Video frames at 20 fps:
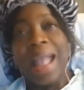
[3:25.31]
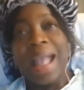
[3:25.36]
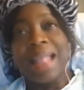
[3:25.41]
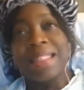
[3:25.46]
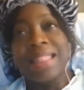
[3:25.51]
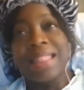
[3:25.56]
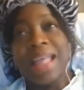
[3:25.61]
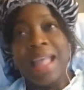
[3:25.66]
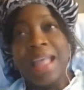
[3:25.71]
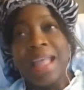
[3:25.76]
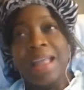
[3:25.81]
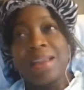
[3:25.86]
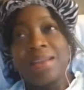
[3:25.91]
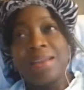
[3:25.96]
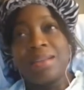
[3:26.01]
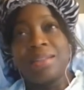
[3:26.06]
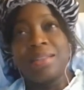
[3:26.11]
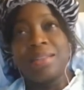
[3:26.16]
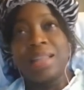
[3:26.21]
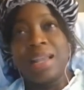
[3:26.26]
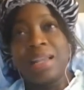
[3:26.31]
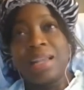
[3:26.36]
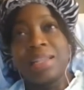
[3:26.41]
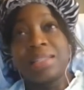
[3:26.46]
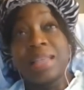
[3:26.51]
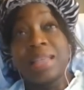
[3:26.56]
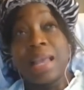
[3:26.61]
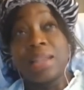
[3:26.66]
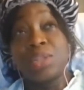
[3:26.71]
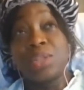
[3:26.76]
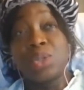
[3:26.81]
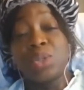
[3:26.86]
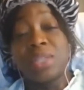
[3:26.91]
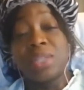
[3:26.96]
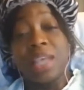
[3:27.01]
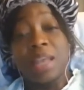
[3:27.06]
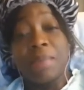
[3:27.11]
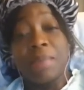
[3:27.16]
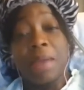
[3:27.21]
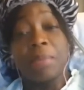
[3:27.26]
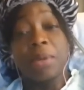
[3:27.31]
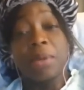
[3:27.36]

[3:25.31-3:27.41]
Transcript: and then they decided to take my